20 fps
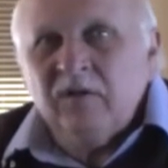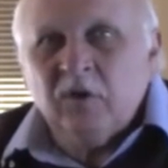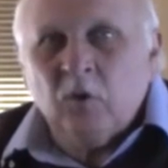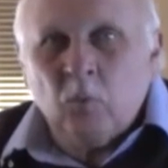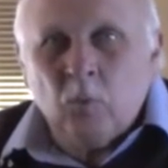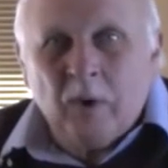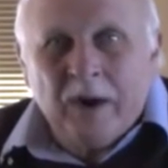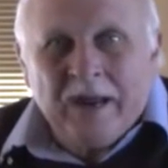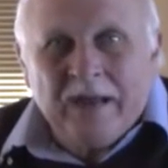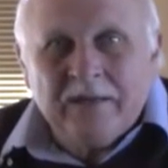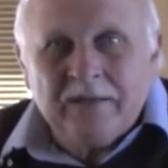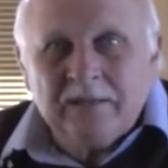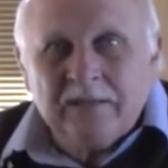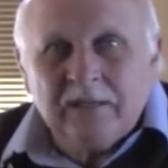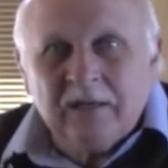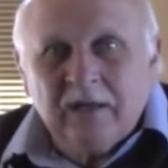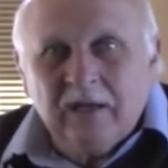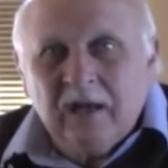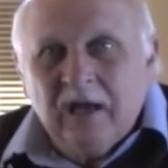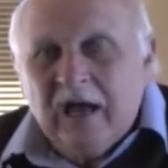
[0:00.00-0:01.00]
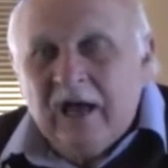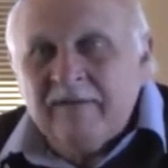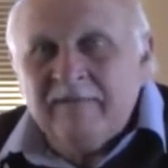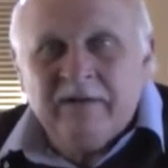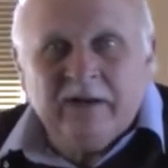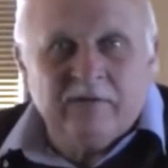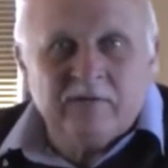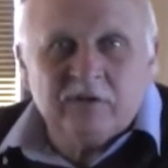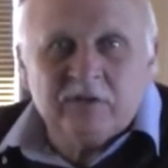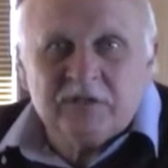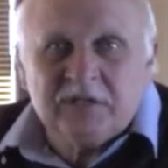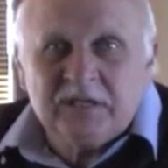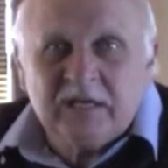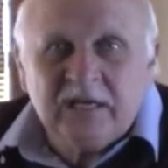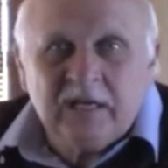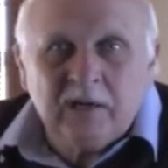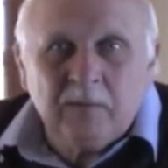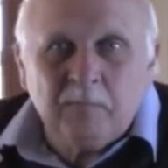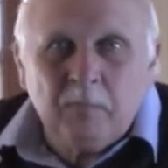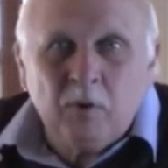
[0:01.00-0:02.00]
the weight. I've never
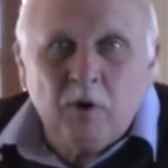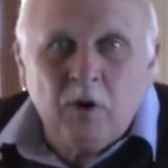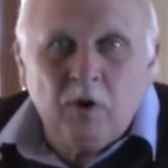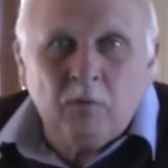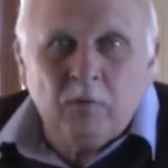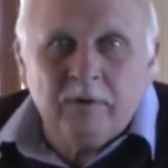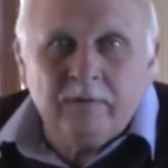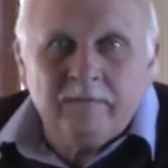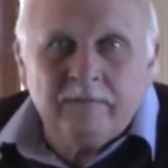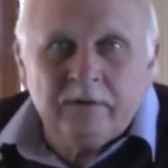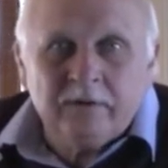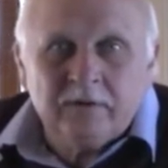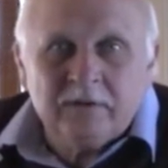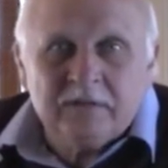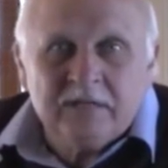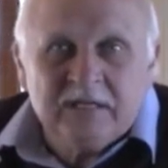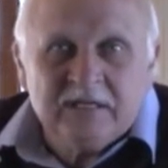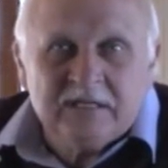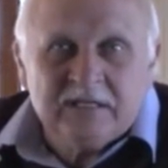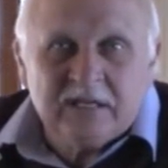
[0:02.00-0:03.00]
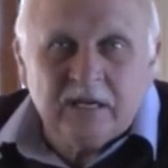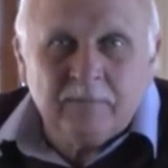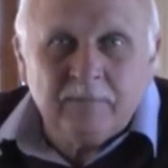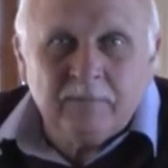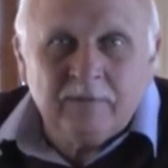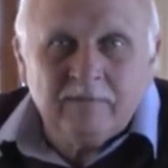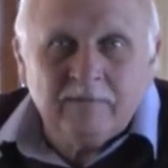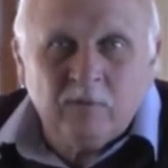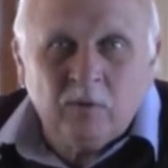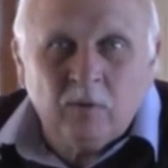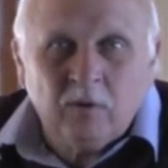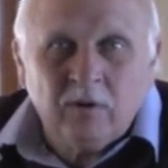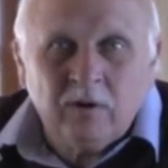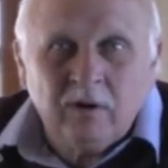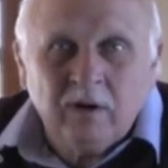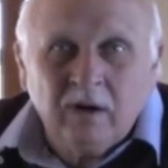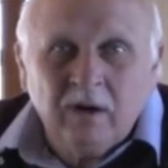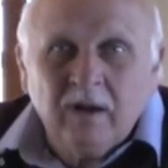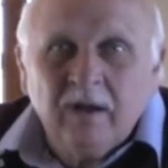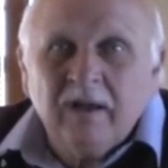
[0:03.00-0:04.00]
seen a Paul Revere tea set
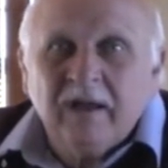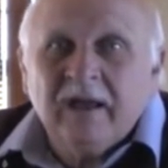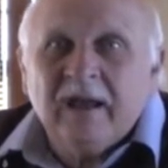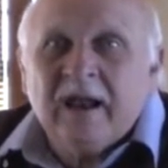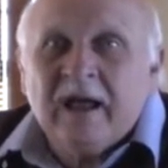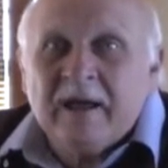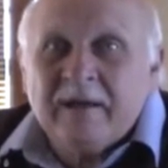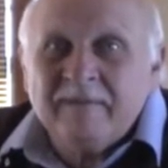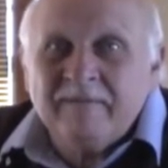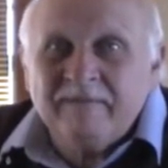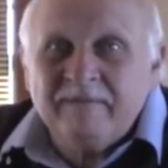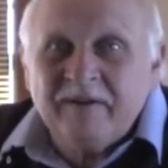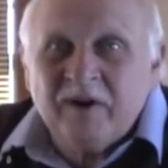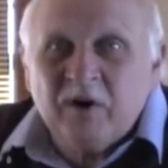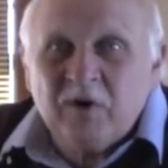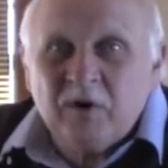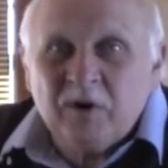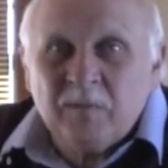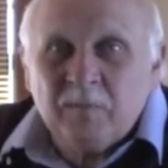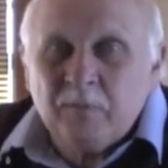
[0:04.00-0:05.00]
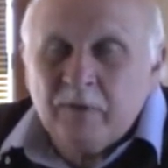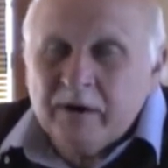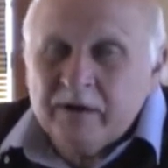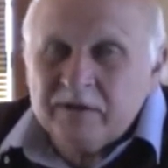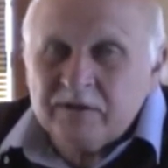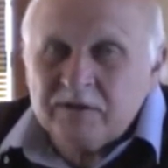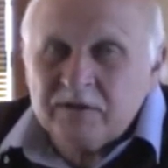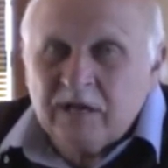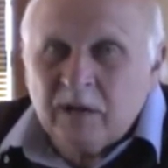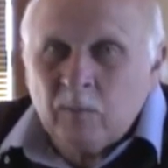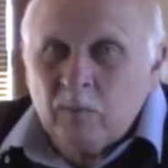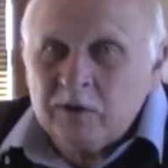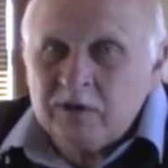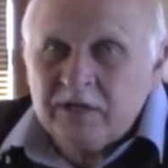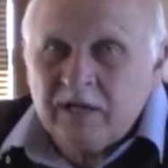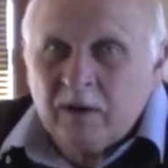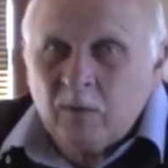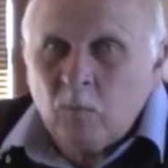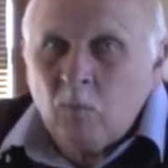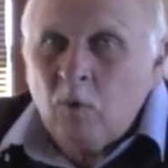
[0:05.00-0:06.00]
before, and I am very impressed. I once
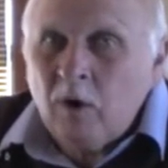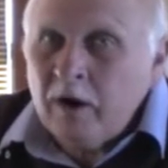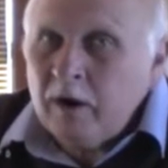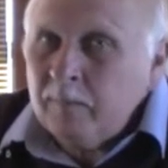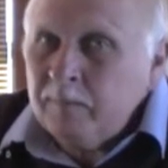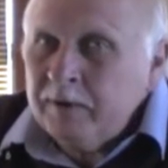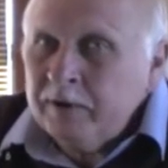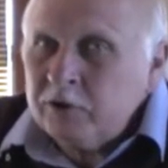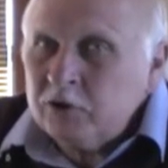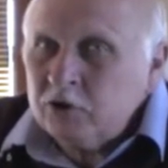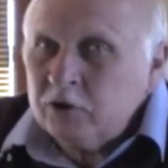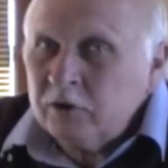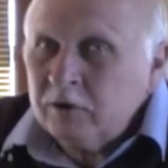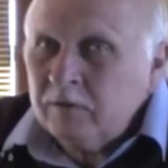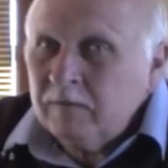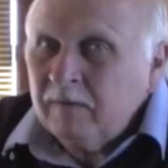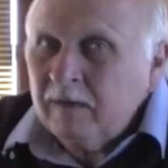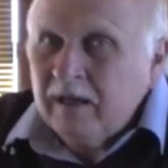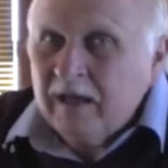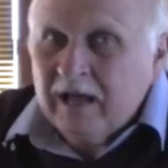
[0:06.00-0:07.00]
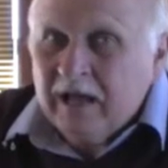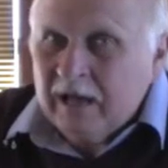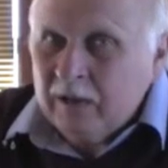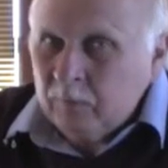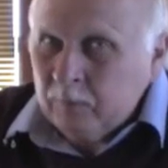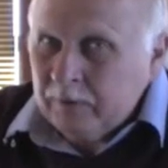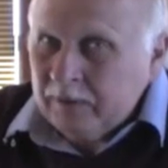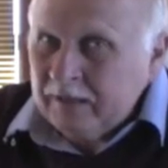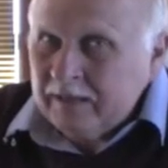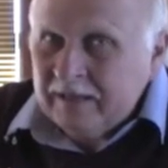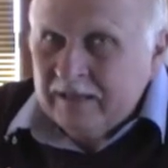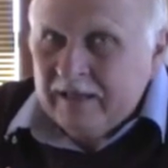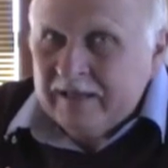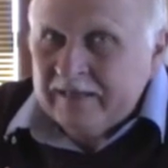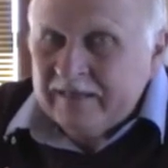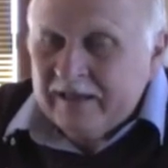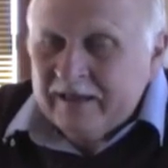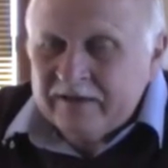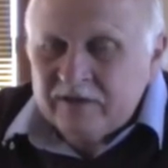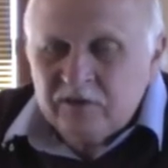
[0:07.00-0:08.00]
had a water pitcher. I really
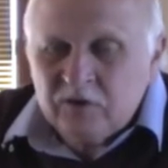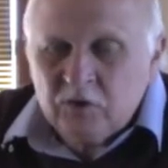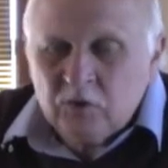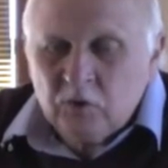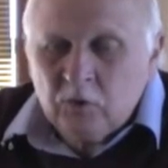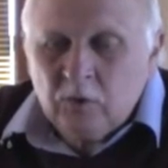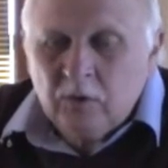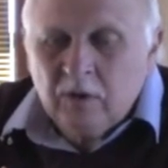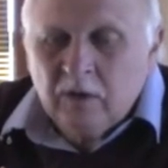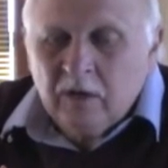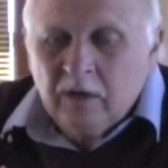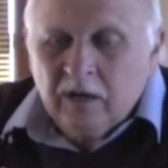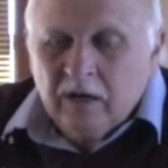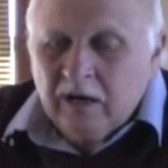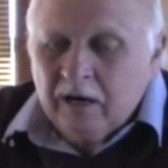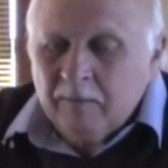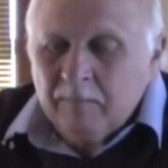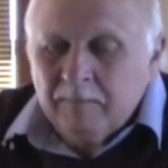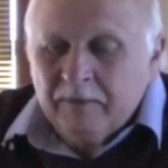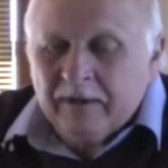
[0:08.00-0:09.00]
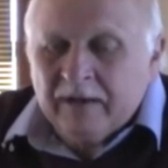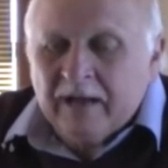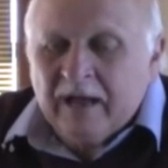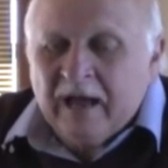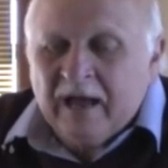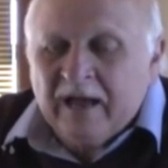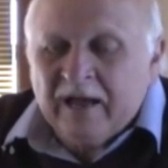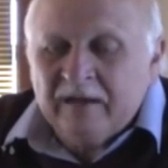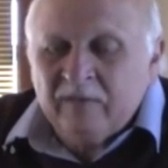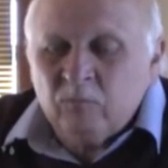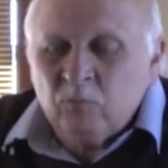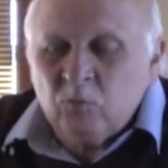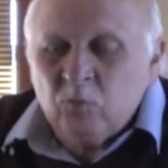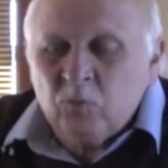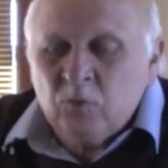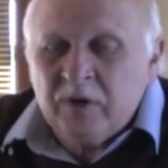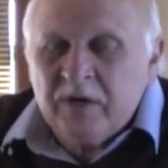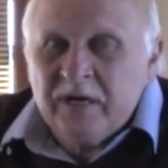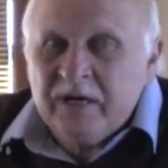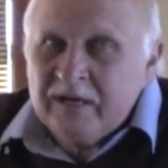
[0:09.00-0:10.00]
like that too, but I
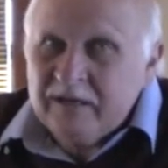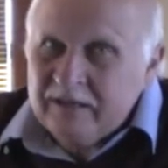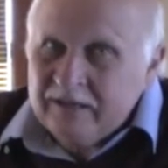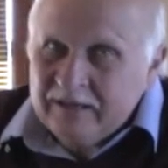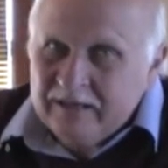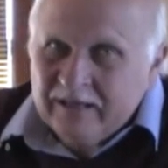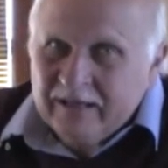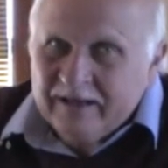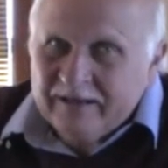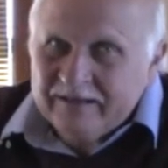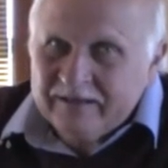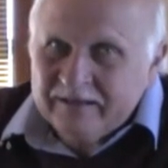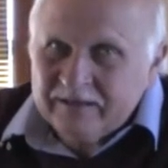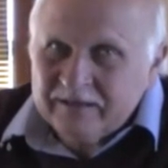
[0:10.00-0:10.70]
really like